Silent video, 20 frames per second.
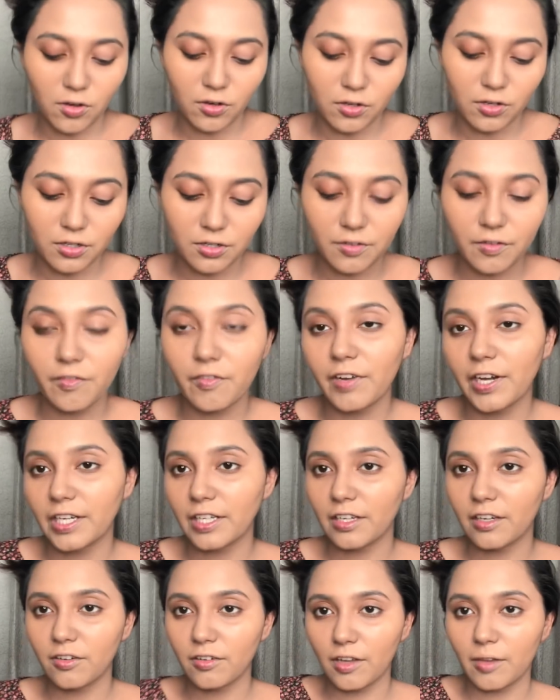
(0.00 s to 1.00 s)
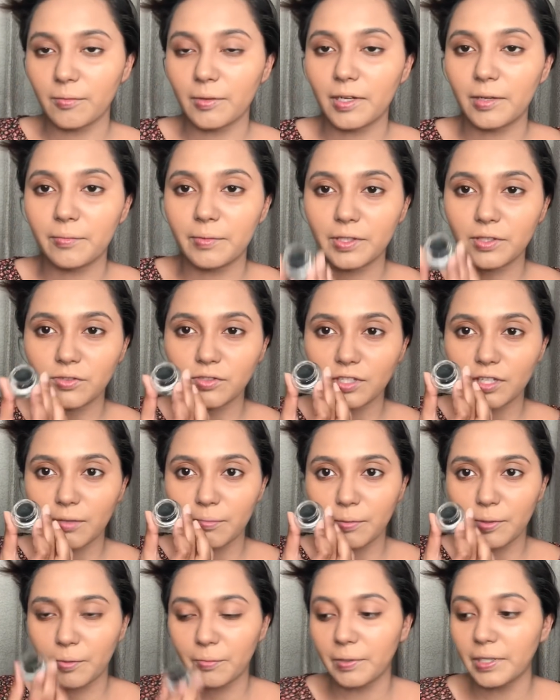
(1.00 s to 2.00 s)
or right now I'm going to be using a
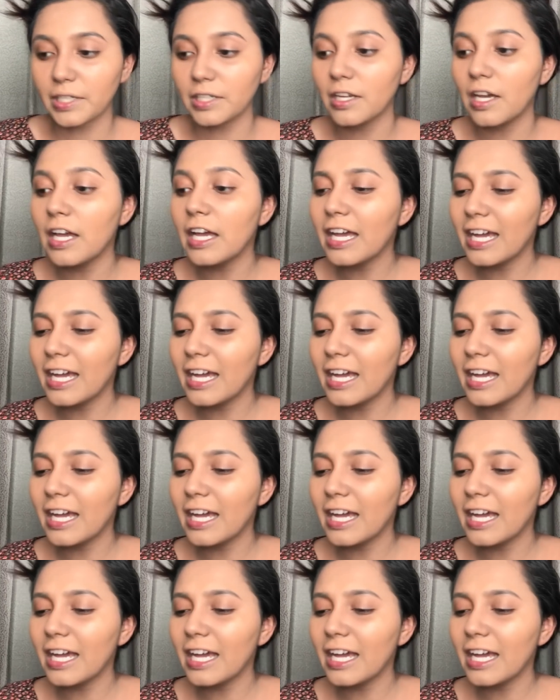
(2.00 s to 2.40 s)
pomade.